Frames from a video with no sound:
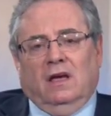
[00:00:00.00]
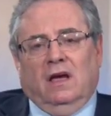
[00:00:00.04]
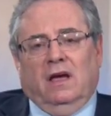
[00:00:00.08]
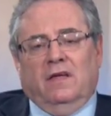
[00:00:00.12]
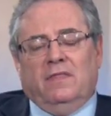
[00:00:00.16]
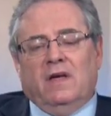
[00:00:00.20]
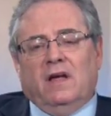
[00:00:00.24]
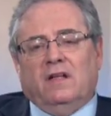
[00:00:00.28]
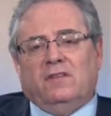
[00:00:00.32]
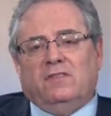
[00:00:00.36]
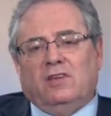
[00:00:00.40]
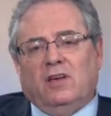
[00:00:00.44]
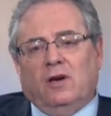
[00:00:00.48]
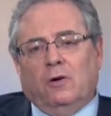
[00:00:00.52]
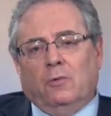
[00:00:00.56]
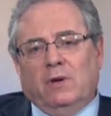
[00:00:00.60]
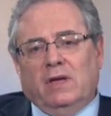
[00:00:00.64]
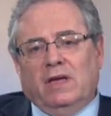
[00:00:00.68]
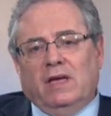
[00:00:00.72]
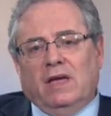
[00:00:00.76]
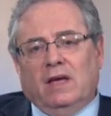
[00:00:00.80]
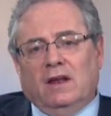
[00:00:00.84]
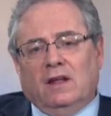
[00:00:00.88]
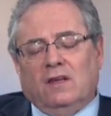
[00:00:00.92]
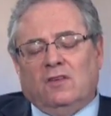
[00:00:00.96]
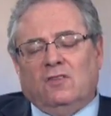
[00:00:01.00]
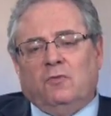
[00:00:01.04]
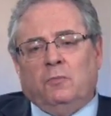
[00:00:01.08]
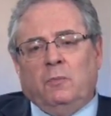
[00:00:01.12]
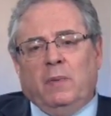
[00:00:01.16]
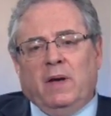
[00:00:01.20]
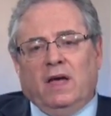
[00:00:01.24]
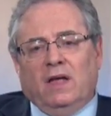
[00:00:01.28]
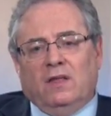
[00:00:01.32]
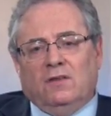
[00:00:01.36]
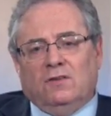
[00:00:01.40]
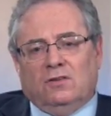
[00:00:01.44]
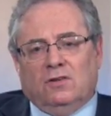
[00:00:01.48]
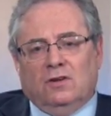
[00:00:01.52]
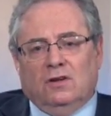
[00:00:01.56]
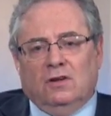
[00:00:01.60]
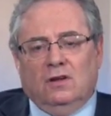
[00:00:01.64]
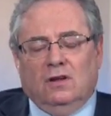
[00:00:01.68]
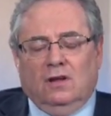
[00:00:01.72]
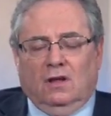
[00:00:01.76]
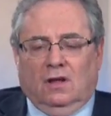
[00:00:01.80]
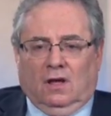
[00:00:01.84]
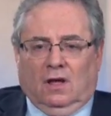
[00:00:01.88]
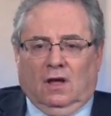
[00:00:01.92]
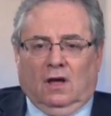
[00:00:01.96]
And that's how we get
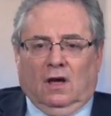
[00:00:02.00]
expansion